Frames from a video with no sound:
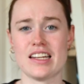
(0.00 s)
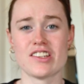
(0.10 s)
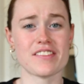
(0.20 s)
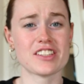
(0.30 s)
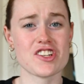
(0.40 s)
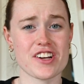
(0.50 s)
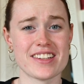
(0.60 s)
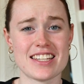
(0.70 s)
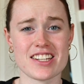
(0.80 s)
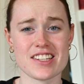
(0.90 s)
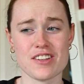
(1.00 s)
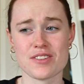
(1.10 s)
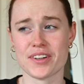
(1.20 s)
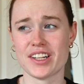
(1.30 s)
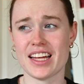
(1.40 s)
Travel insurance is just
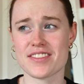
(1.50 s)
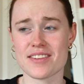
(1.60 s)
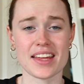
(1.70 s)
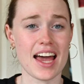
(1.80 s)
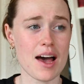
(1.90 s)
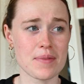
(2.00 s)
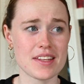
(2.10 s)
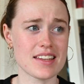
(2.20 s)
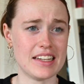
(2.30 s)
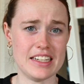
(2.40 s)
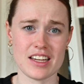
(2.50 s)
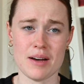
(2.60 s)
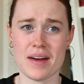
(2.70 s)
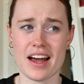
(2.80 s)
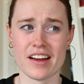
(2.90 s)
useful if something happens and you need to
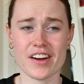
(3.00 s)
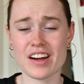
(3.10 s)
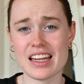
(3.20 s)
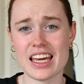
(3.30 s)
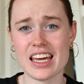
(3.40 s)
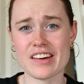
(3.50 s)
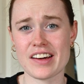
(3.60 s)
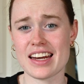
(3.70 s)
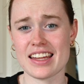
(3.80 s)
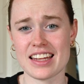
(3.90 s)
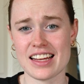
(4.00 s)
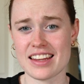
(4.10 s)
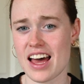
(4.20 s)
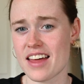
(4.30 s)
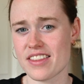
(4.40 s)
come back early or anything like
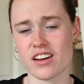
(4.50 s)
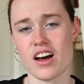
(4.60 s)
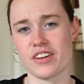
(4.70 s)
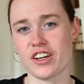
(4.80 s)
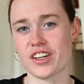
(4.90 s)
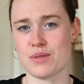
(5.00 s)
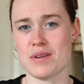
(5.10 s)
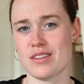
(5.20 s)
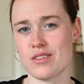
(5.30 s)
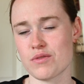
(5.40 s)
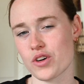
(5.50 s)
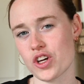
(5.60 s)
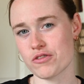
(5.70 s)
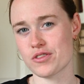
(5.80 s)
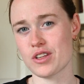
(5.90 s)
that. They'll cover your expenses for
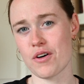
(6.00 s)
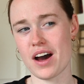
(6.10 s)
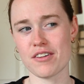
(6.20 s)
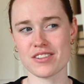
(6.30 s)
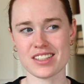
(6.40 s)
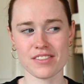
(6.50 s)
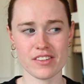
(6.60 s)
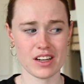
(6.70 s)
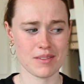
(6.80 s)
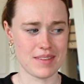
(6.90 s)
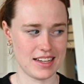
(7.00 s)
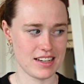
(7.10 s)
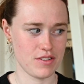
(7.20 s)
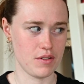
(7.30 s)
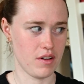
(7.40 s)
you. So I would definitely recommend,
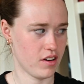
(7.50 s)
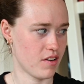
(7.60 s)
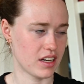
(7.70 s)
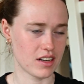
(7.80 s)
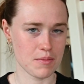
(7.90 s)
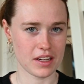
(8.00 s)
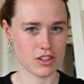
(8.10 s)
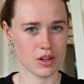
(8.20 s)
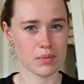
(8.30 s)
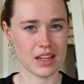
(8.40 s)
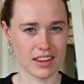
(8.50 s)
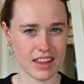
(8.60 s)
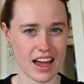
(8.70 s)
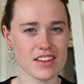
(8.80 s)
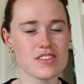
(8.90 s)
if you are going on a big trip like
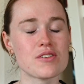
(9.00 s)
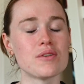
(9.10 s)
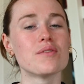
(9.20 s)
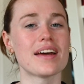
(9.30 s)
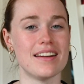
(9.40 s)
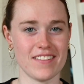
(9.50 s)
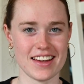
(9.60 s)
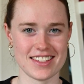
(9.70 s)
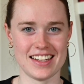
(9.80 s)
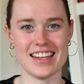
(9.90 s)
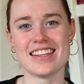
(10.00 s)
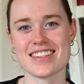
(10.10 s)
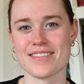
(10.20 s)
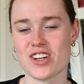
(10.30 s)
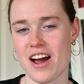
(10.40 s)
that, to invest in
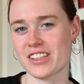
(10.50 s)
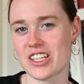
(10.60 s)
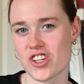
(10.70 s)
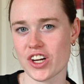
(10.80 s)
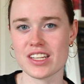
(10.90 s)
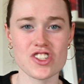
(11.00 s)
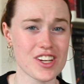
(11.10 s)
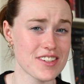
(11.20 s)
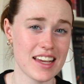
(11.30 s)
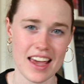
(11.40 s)
some travel insurance just in